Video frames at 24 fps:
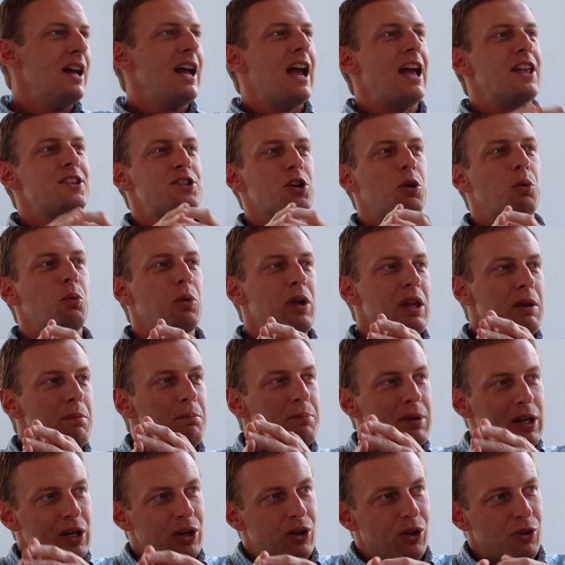And so we
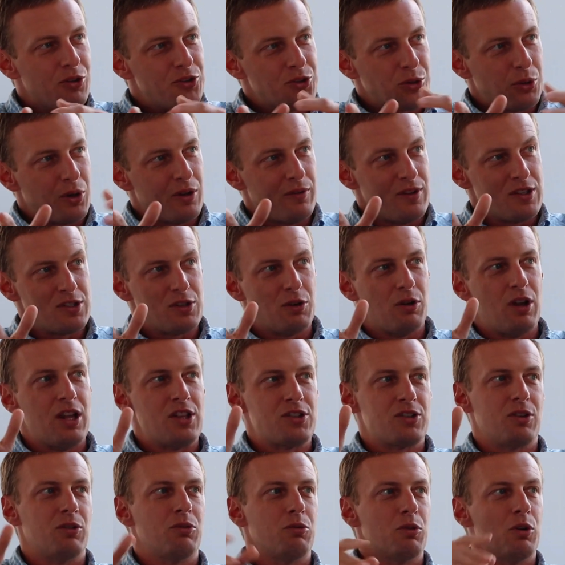build
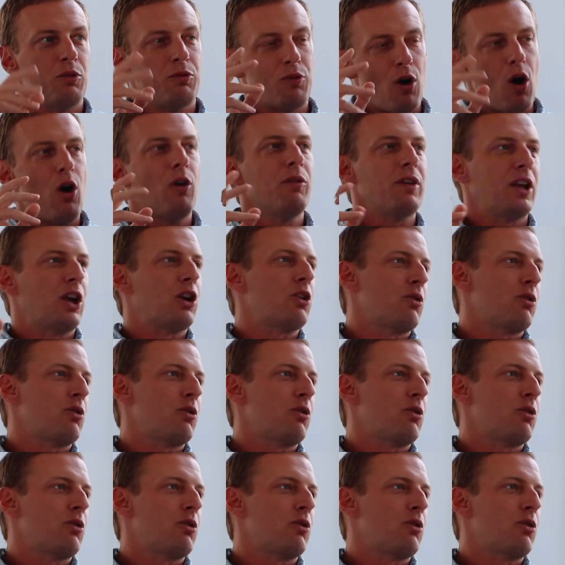it's a revolving